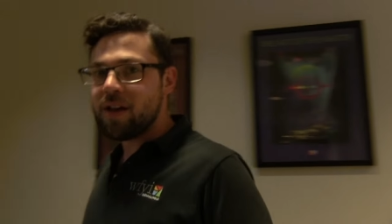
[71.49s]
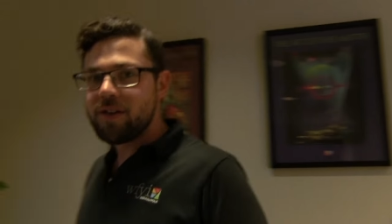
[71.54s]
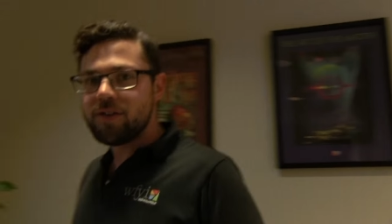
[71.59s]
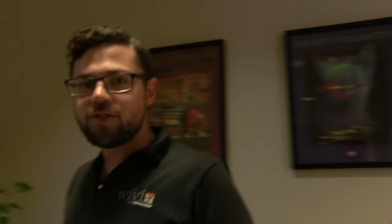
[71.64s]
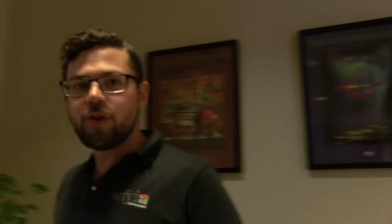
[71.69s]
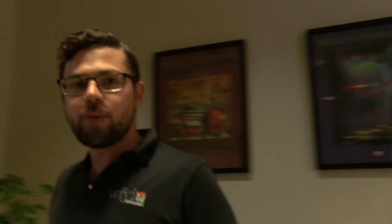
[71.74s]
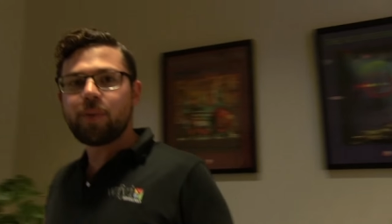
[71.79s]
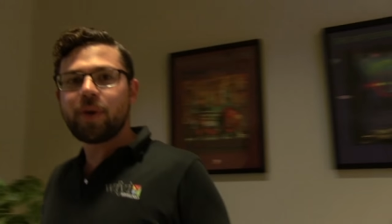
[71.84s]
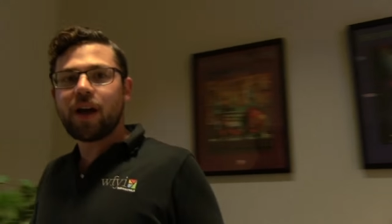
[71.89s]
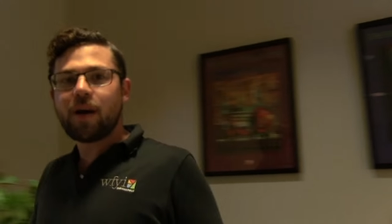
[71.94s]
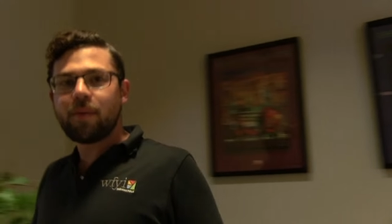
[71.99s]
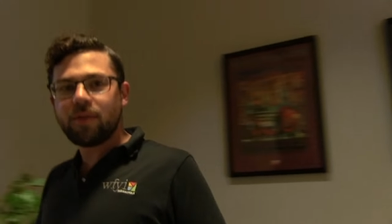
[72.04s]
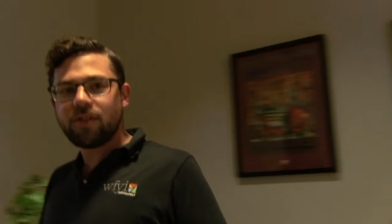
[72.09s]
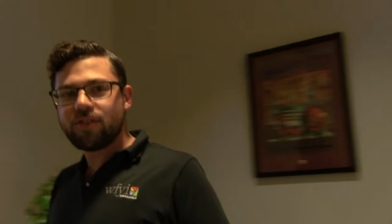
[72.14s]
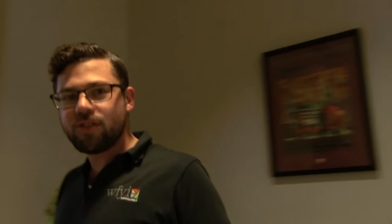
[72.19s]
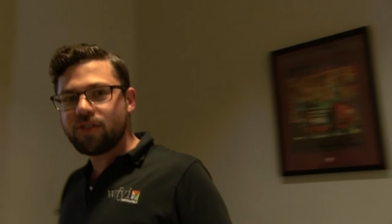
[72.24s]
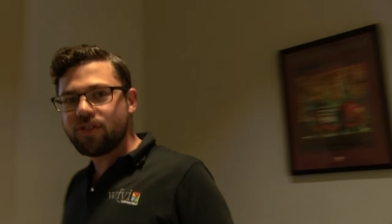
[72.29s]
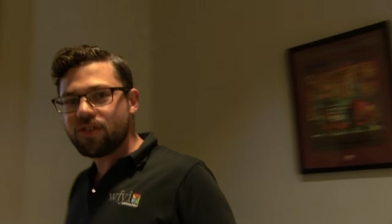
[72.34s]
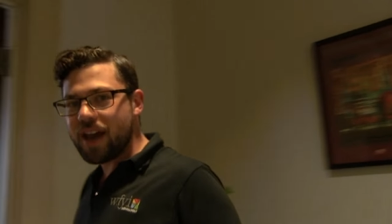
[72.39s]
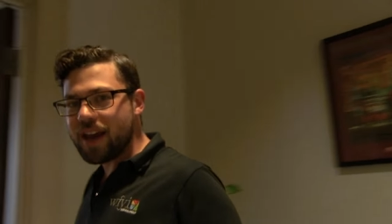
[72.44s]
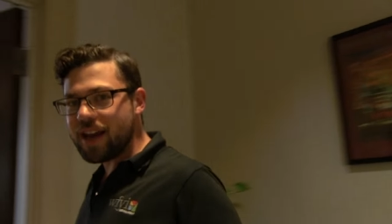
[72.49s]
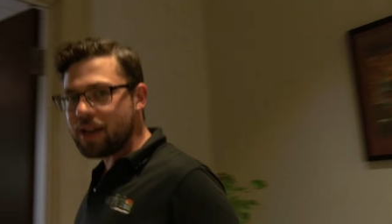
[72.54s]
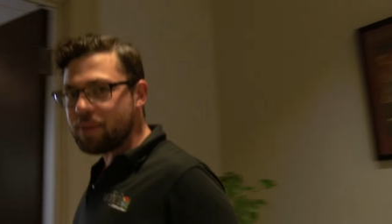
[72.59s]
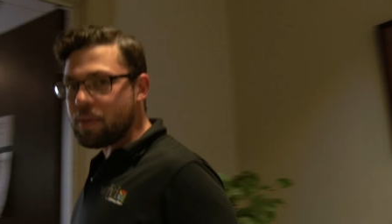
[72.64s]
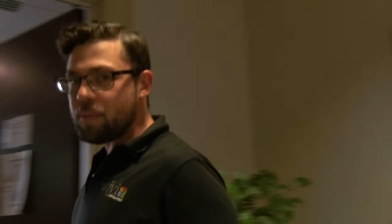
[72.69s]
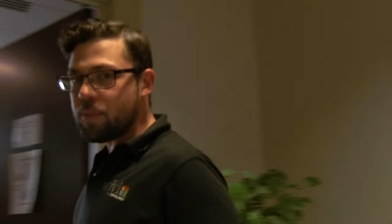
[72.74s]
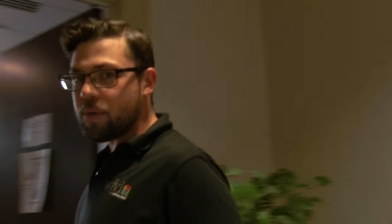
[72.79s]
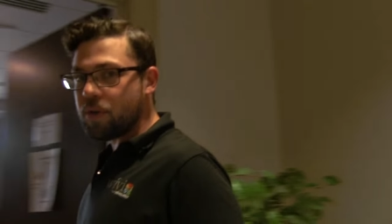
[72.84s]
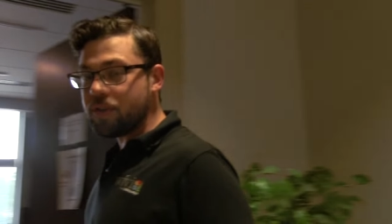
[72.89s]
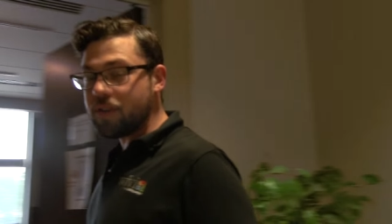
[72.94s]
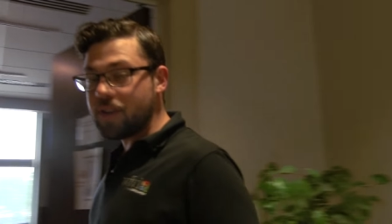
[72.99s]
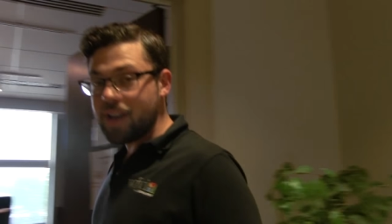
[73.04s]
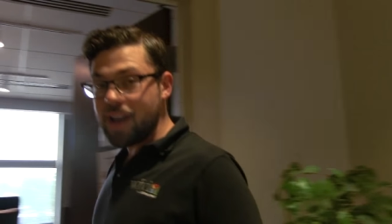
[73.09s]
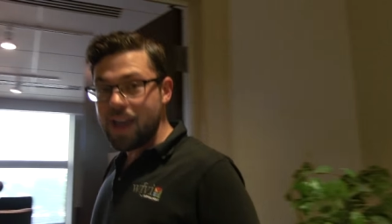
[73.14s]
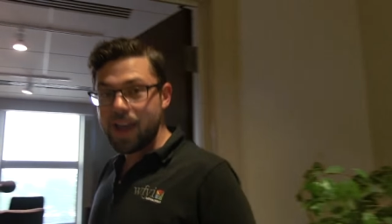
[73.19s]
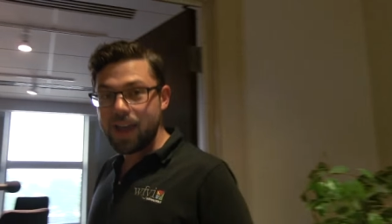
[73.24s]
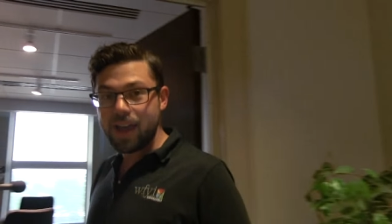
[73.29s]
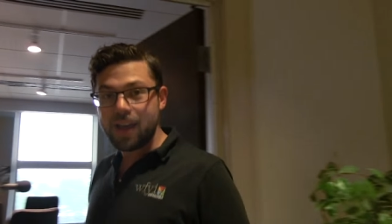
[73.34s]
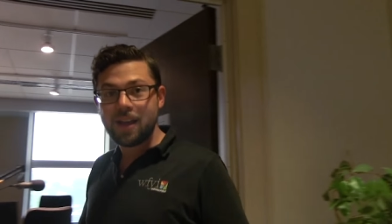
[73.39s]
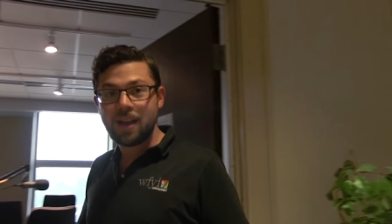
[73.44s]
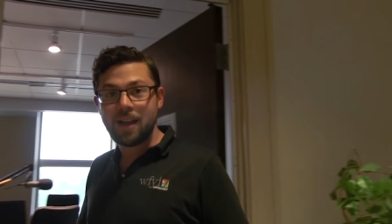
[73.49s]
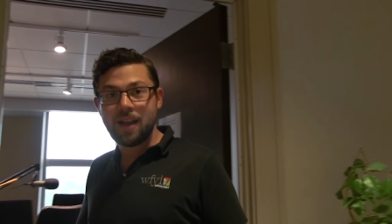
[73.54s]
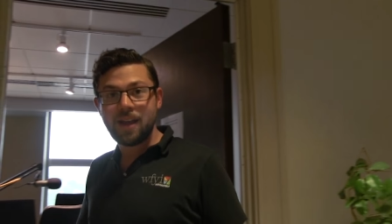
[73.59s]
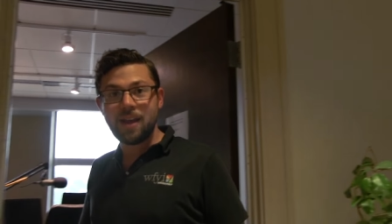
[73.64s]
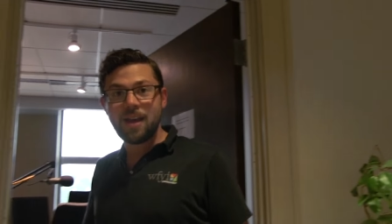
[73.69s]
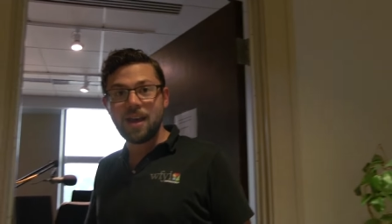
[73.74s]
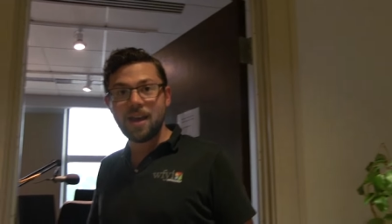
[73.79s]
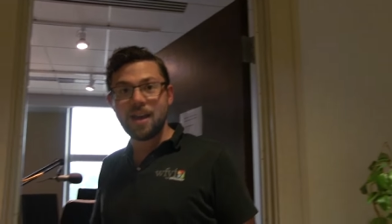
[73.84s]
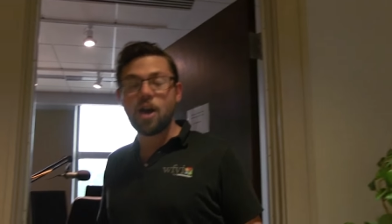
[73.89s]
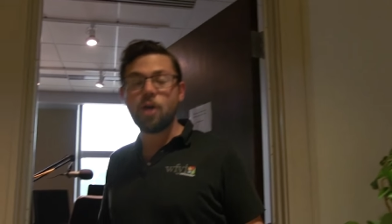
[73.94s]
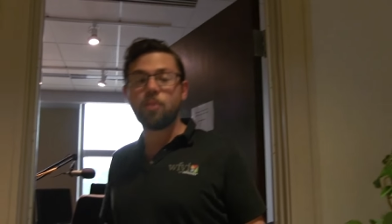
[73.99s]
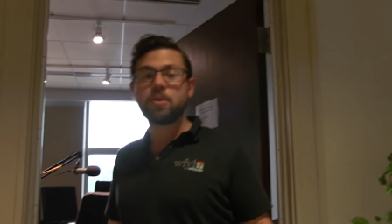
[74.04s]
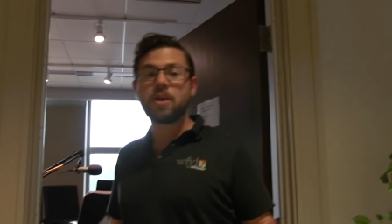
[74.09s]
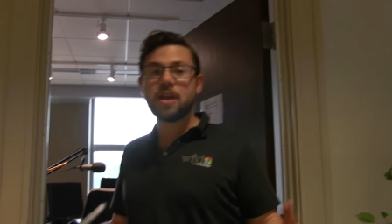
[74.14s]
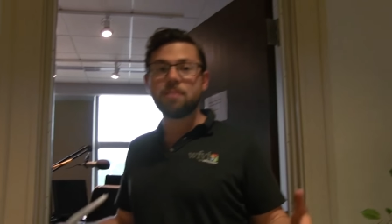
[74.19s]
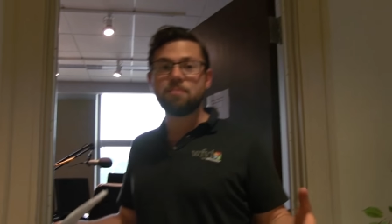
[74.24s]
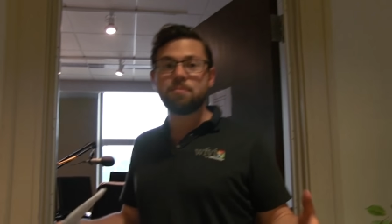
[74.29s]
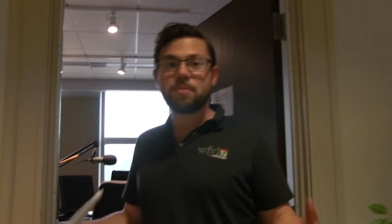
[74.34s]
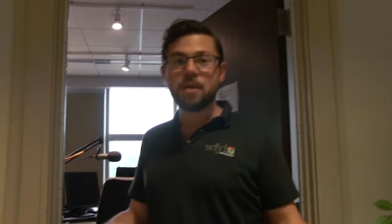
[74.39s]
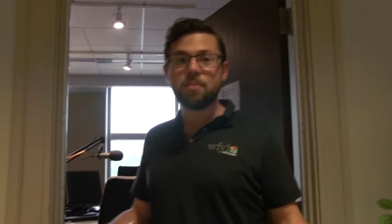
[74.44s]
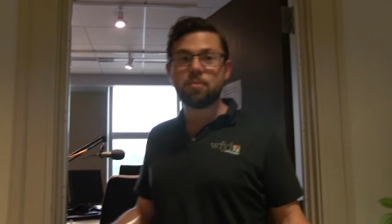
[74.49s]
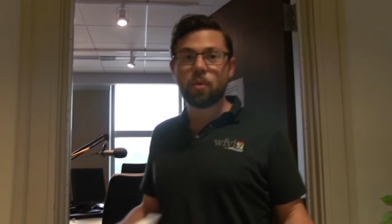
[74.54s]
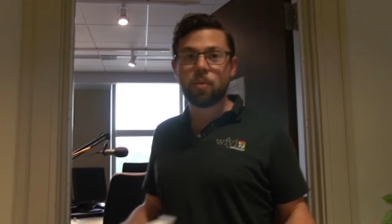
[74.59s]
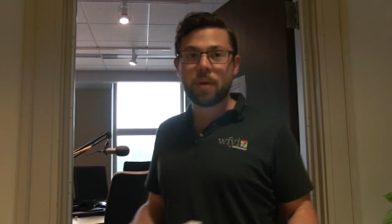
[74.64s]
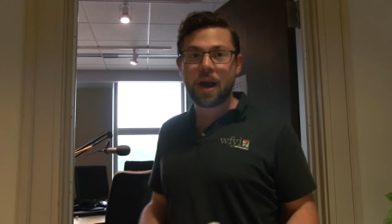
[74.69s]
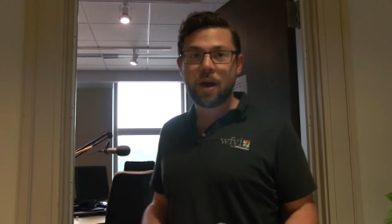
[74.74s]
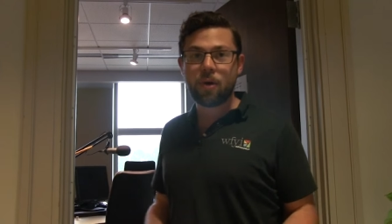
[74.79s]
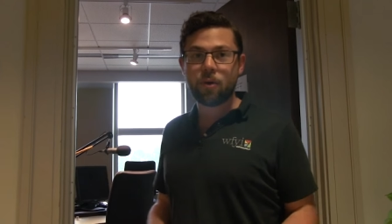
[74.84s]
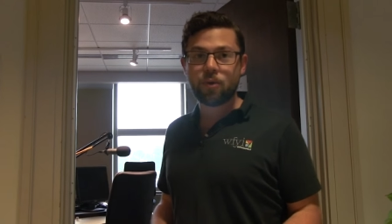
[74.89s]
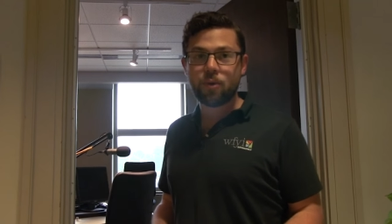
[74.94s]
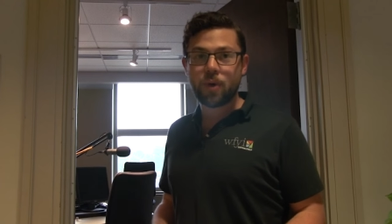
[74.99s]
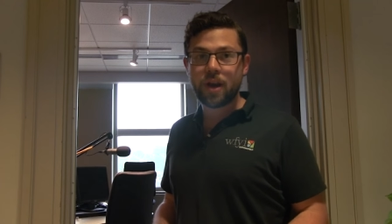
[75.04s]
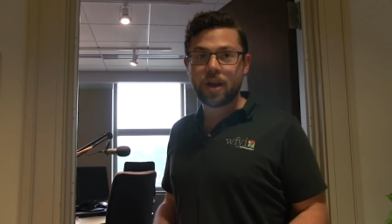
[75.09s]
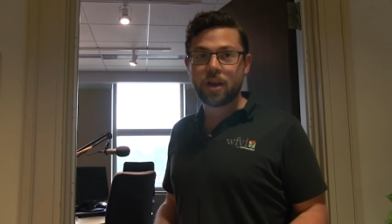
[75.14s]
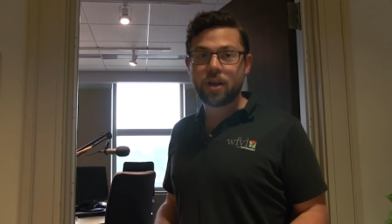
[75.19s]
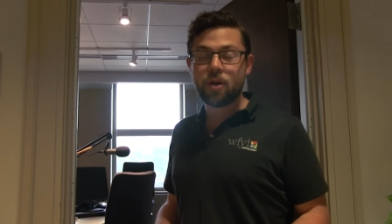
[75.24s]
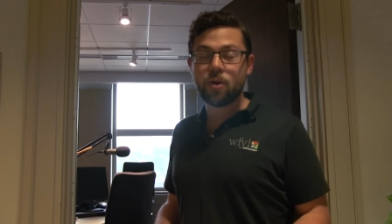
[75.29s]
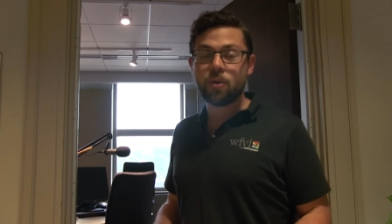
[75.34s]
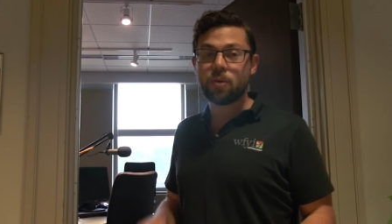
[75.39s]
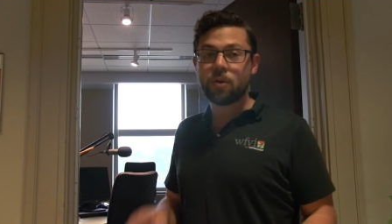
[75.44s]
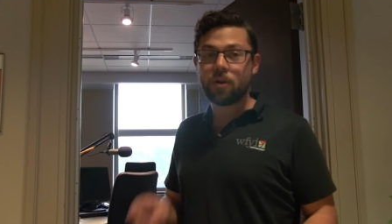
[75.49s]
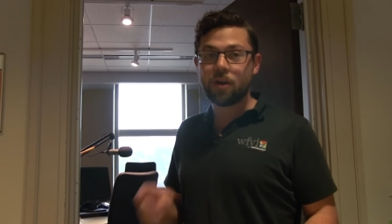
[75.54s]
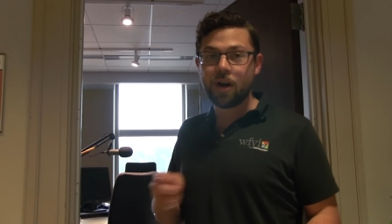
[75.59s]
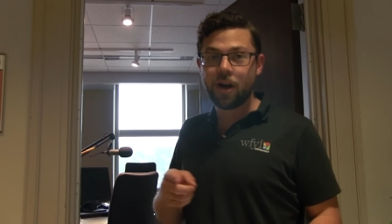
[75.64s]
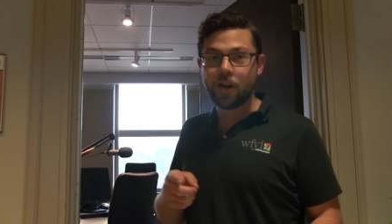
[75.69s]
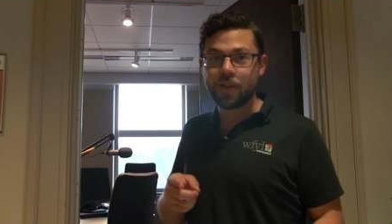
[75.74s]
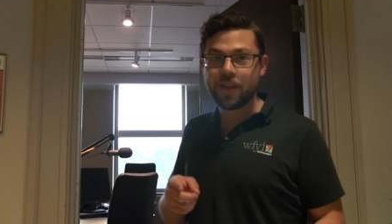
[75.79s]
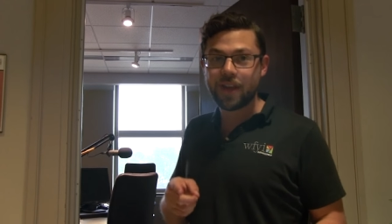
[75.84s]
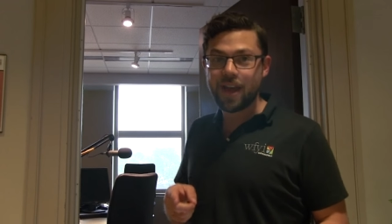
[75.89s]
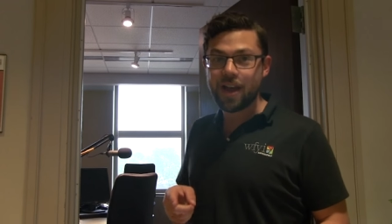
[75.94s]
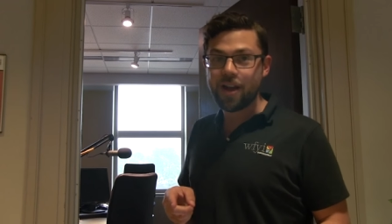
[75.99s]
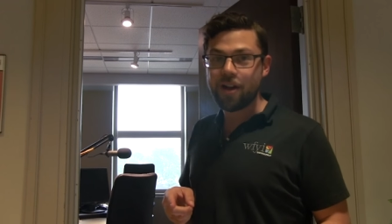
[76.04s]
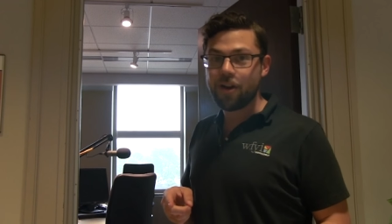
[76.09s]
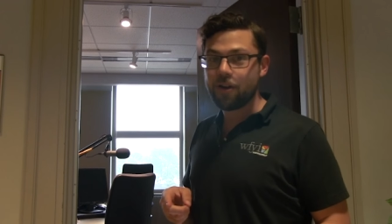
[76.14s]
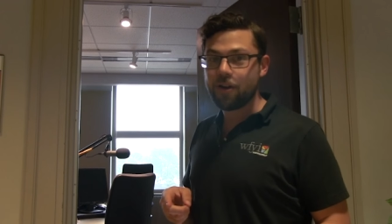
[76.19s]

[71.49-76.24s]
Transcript: So become a sustaining member today and help keep People Powered Radio on the